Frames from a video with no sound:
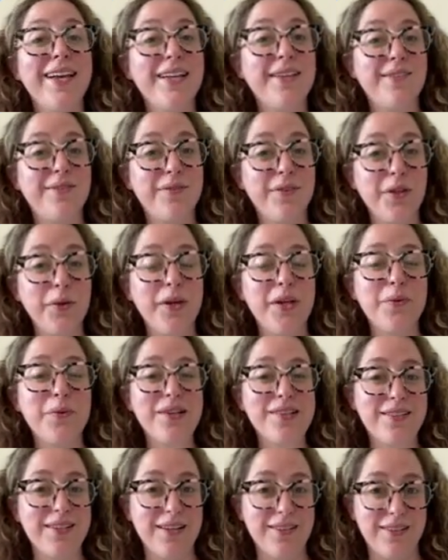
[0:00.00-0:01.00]
is fluid
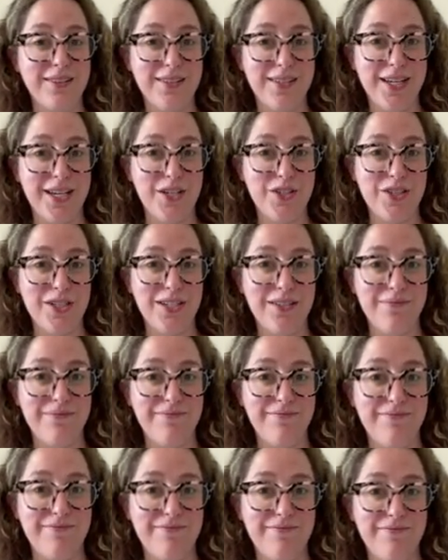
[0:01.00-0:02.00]

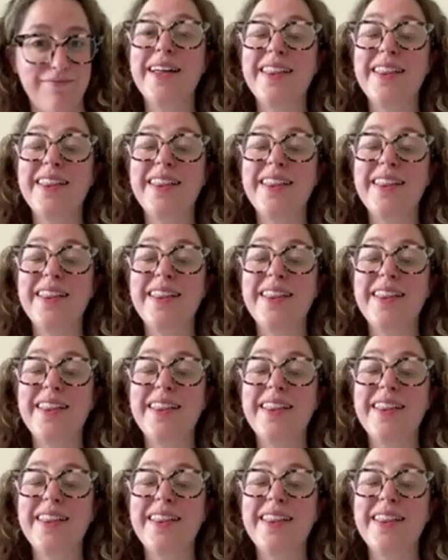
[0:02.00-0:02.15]
resuscitation.